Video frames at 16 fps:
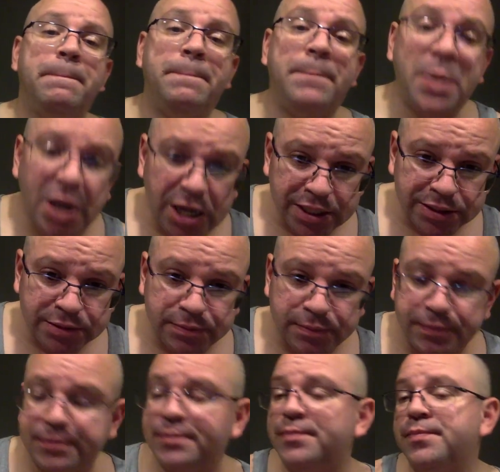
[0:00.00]
But
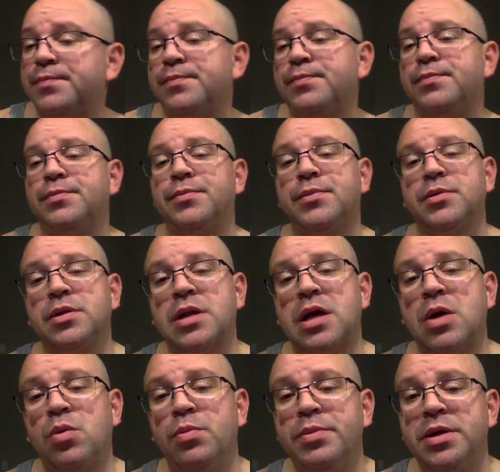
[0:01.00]
that
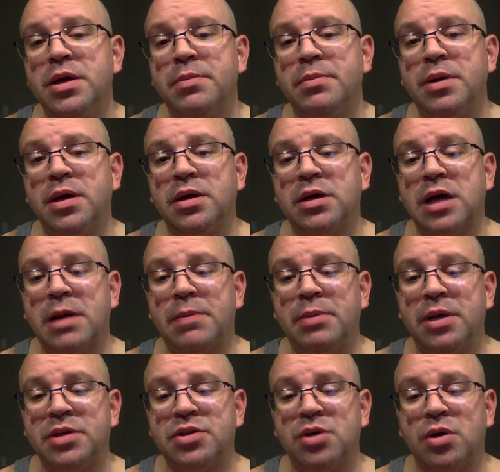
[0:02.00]
will be it, man. God
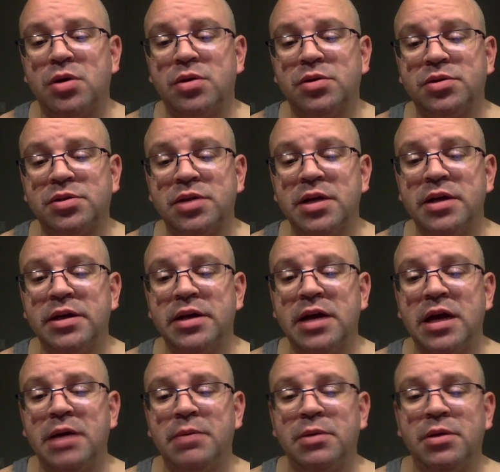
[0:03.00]
bless y'all. Stay
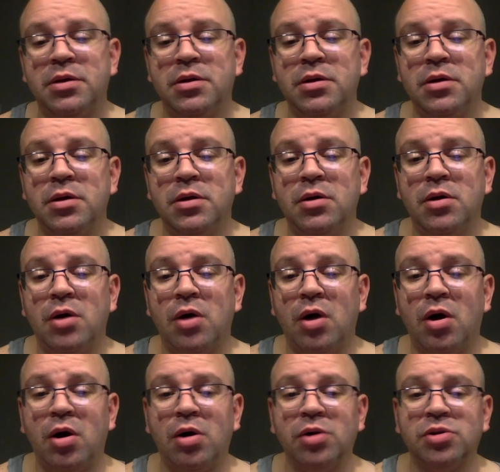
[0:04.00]
gaming.
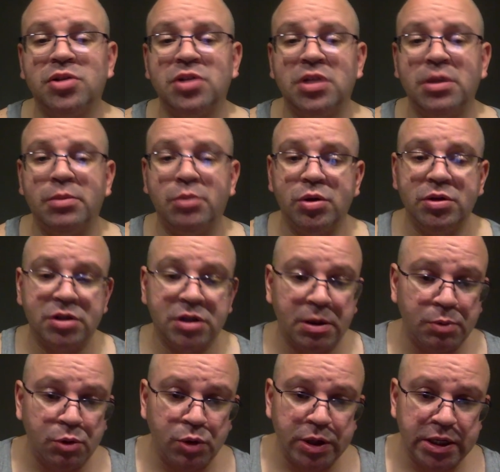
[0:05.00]
R to the
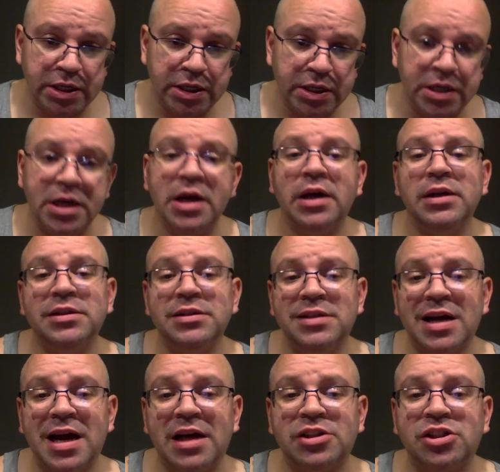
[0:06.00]
double E
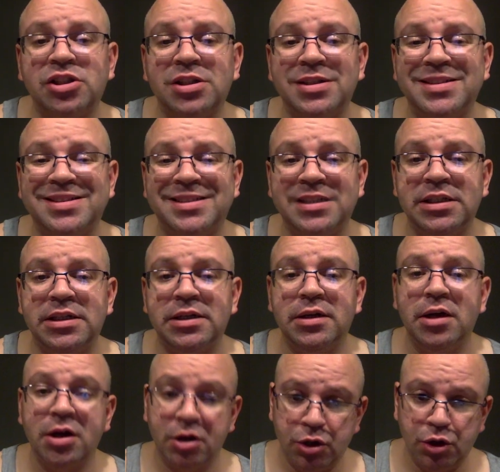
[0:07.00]
dash to the Z.
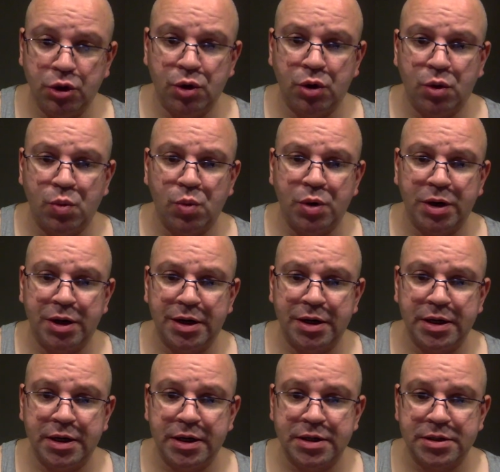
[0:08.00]
You know what it
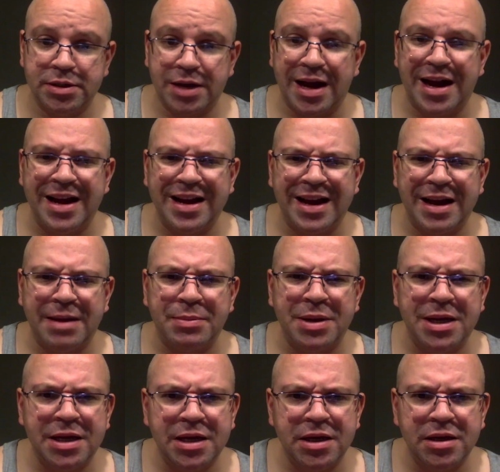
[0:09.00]
is. I am
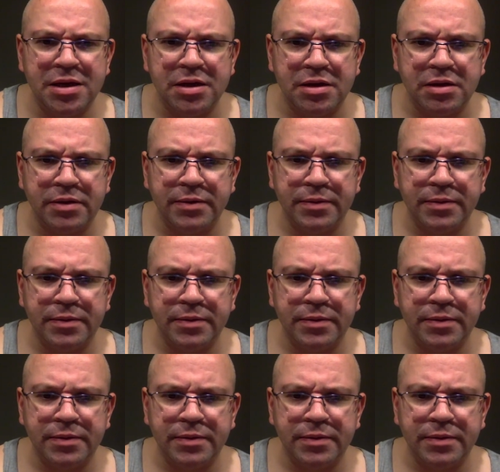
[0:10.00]
he.